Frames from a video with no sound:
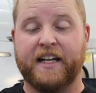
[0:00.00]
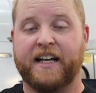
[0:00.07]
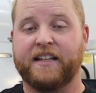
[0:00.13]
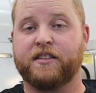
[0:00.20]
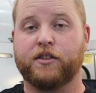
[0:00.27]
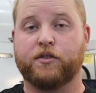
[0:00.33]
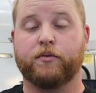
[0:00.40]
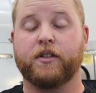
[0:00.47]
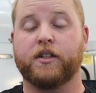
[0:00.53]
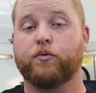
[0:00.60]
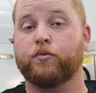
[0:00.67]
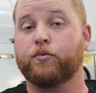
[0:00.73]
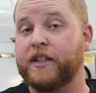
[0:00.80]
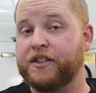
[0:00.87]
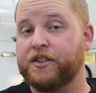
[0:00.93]
chassis is really
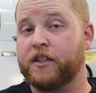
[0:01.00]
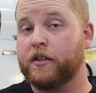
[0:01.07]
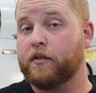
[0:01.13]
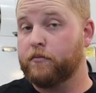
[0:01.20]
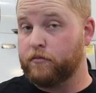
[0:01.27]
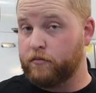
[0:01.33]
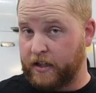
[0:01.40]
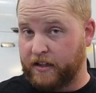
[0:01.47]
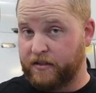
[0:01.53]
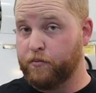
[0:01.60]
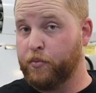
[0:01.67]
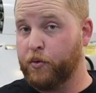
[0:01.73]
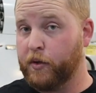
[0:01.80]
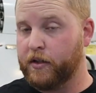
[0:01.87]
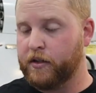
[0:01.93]
rigid, that's
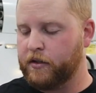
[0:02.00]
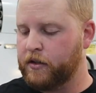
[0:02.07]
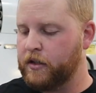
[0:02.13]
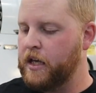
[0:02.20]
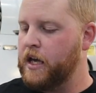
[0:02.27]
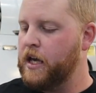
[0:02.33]
important,